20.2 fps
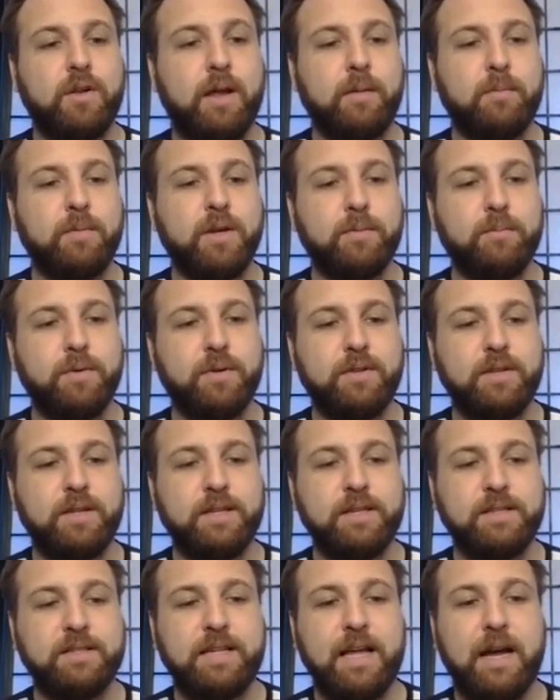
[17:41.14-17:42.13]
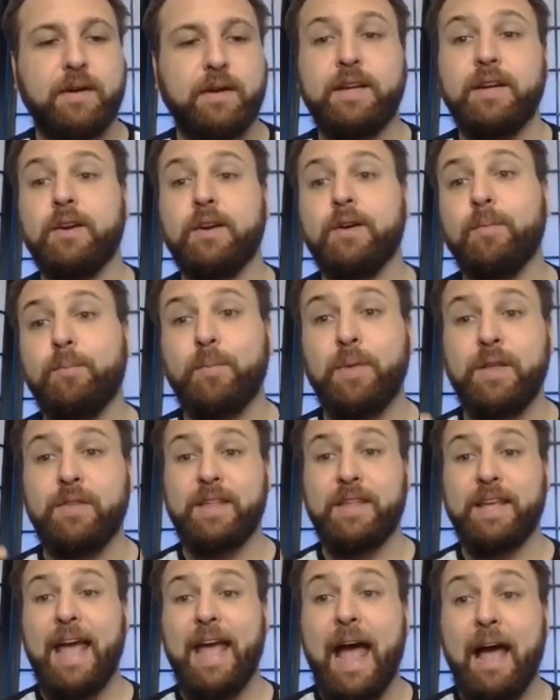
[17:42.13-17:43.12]
I'm going to put these down here in
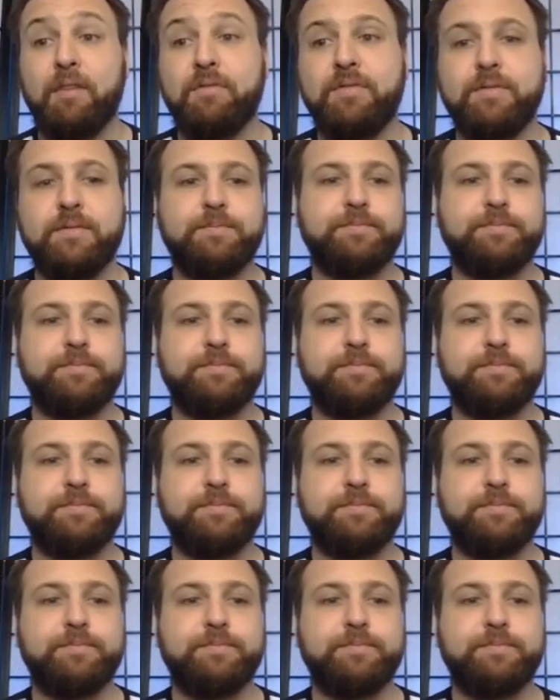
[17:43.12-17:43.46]
the F.